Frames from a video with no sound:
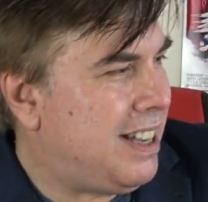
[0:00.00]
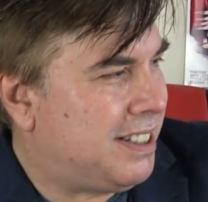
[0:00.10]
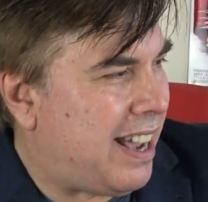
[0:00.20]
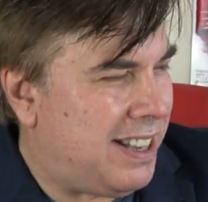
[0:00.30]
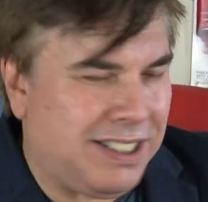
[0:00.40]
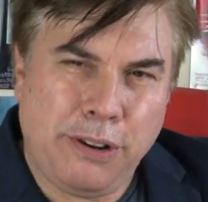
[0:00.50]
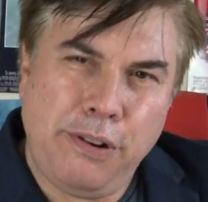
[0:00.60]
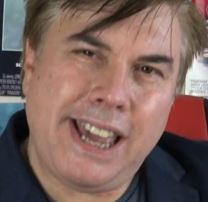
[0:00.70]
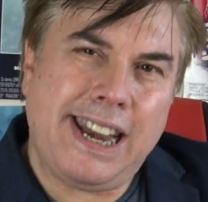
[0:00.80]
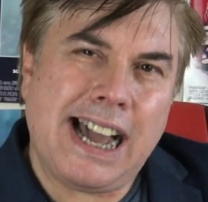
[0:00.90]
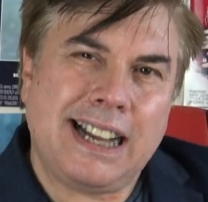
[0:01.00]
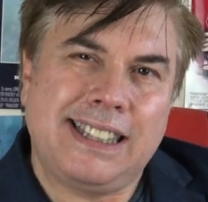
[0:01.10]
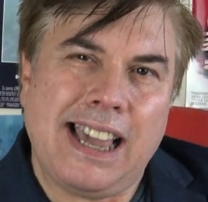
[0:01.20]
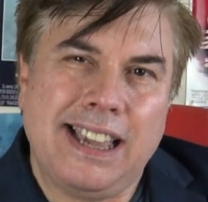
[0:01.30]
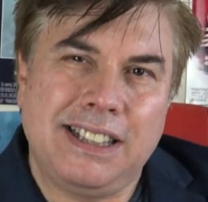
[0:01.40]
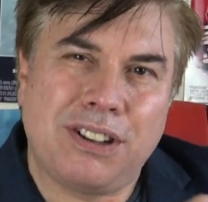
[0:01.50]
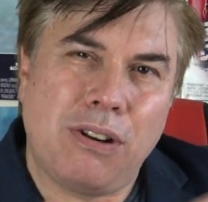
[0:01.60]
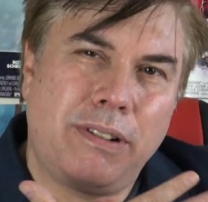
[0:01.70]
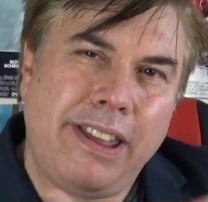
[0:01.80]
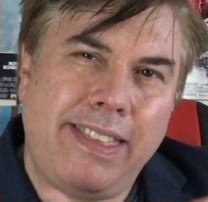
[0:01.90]
he's a great actor. He's
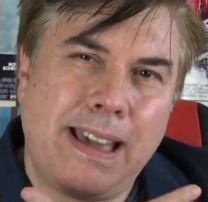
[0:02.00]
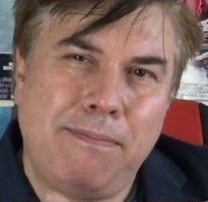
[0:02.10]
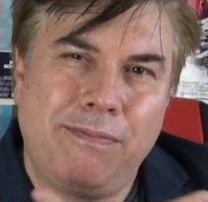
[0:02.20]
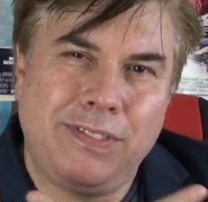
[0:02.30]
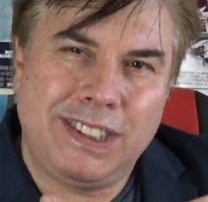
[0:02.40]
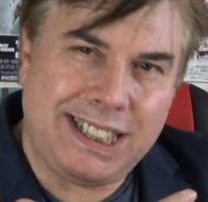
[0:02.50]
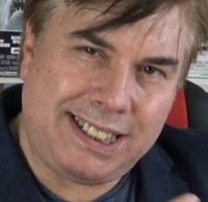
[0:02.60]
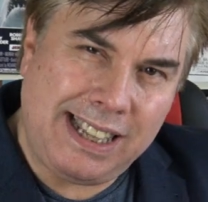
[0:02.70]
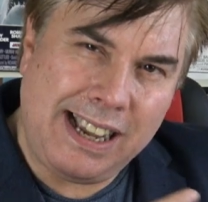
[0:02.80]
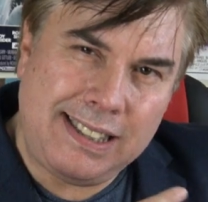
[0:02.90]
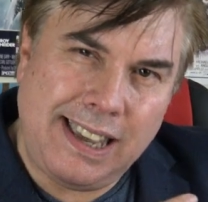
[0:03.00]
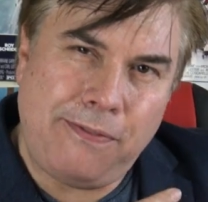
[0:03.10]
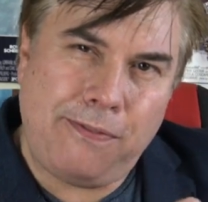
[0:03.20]
got one of them distinctive